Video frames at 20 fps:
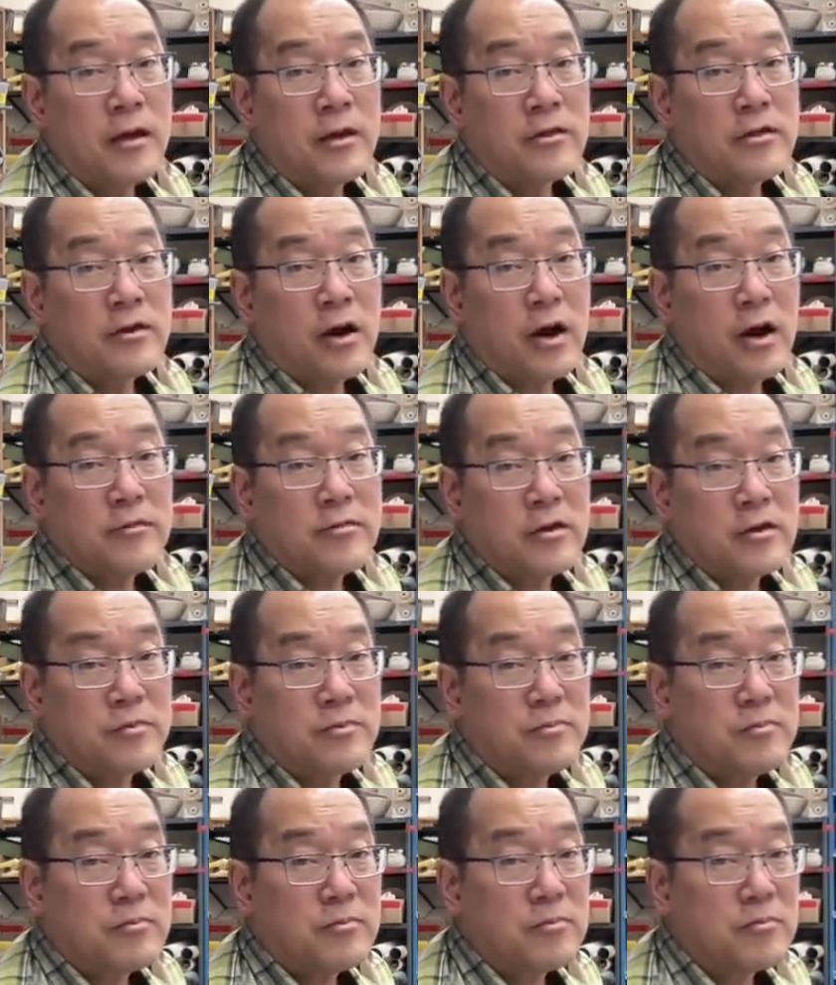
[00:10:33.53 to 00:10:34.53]
So I'm just
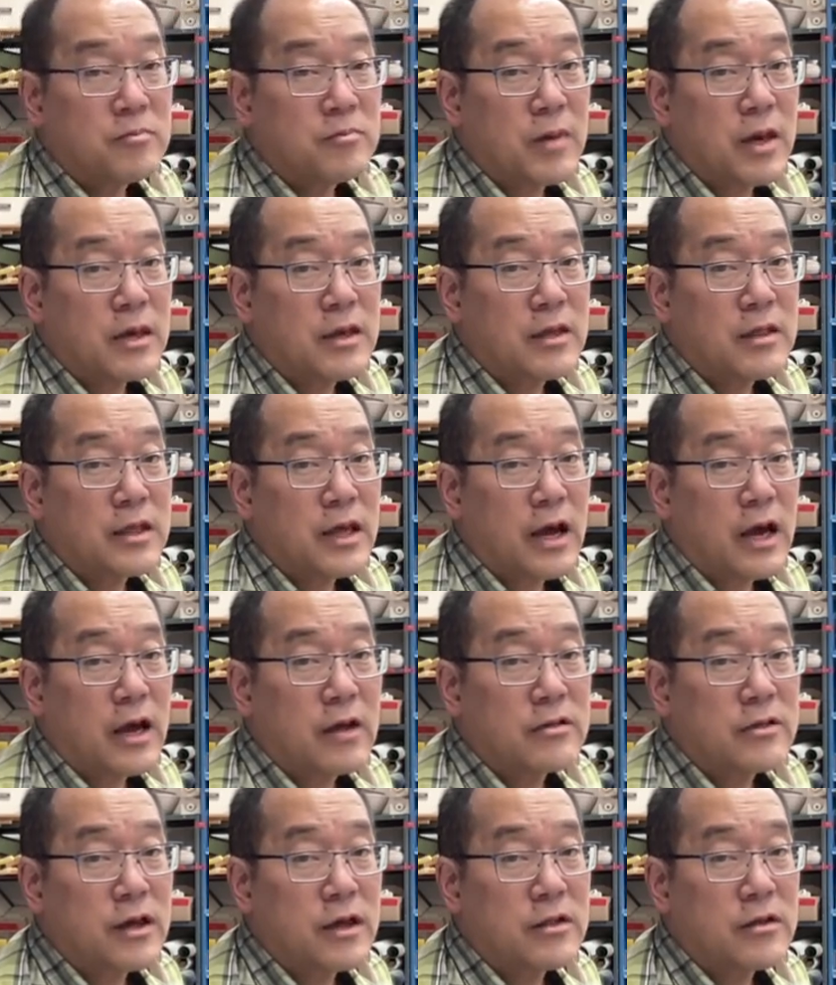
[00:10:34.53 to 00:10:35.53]
making the
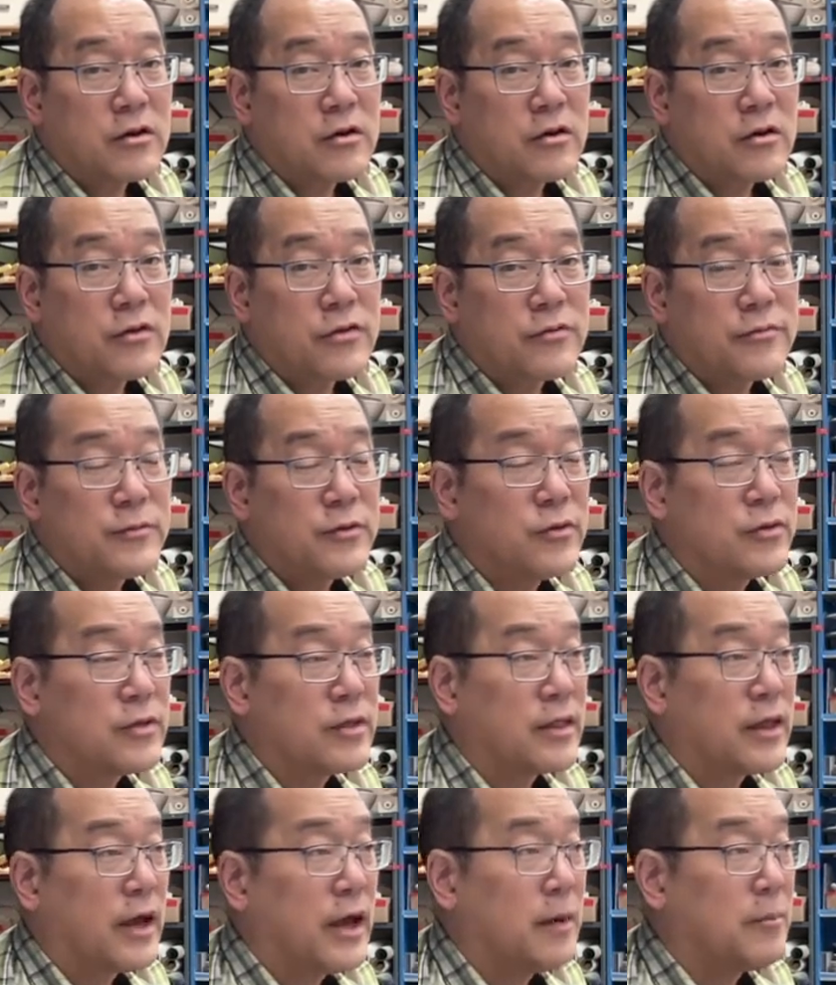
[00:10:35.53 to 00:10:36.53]
outside look all smooth
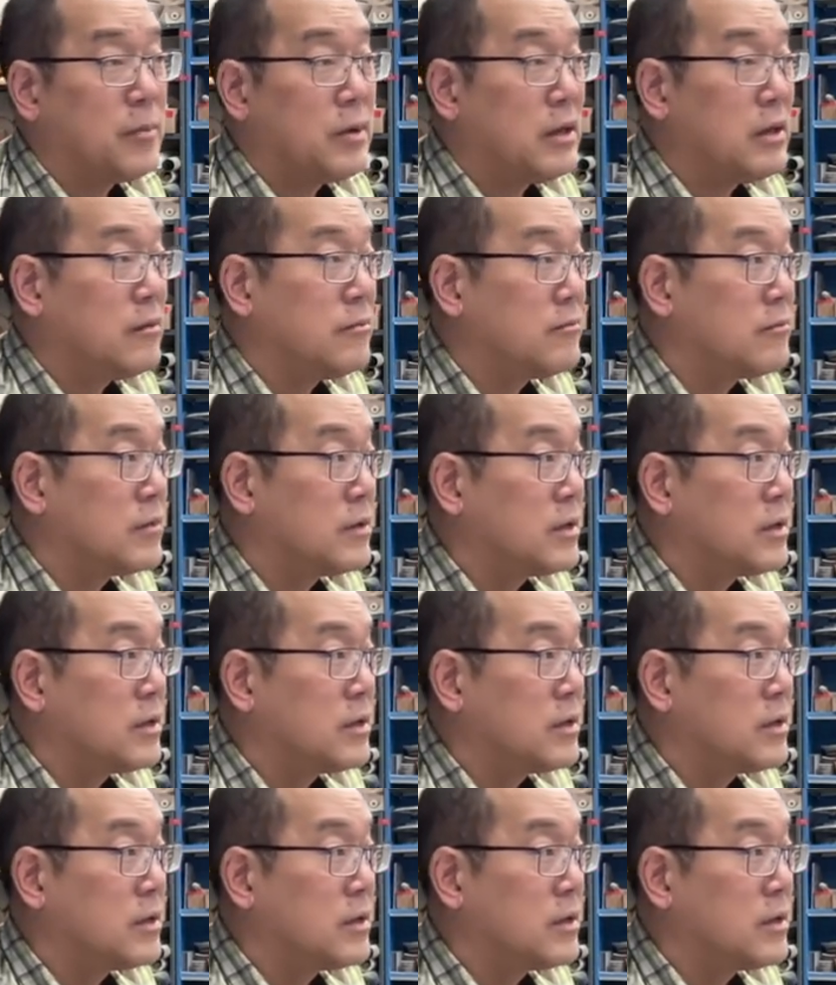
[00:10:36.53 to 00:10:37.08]
and happy.